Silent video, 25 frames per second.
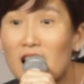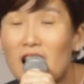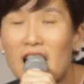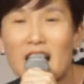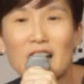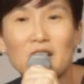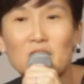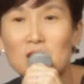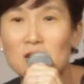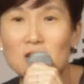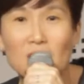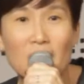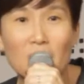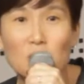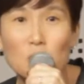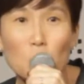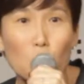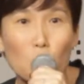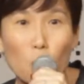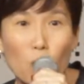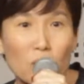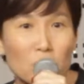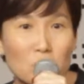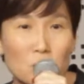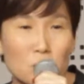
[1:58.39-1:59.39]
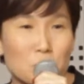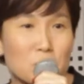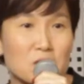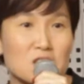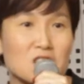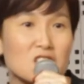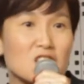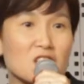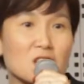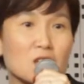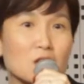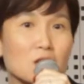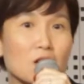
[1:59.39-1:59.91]
I don't want to be
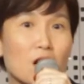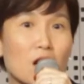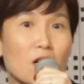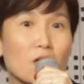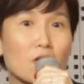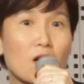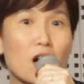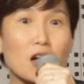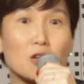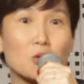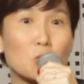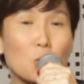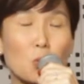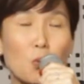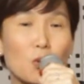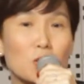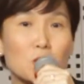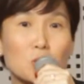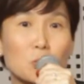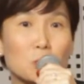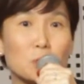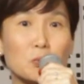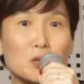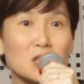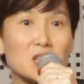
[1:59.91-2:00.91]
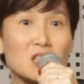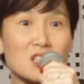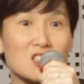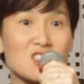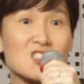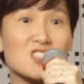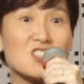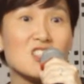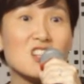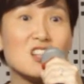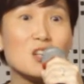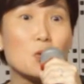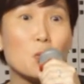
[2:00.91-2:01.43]
singled out. I don't want to be the
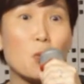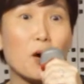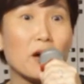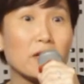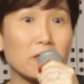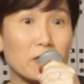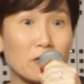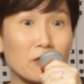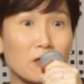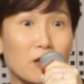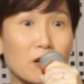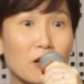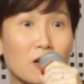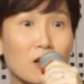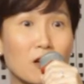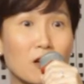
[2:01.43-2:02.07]
silly one.